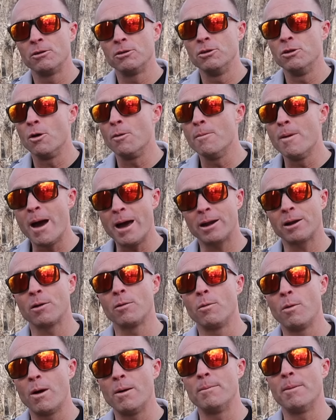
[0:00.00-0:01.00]
no matter
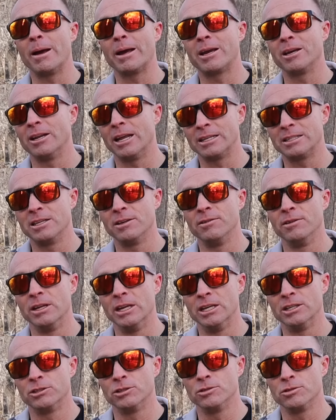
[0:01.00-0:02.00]
what my
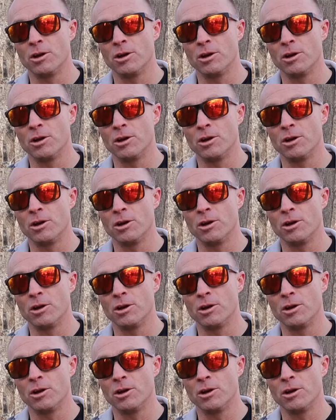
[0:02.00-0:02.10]
connectivity issues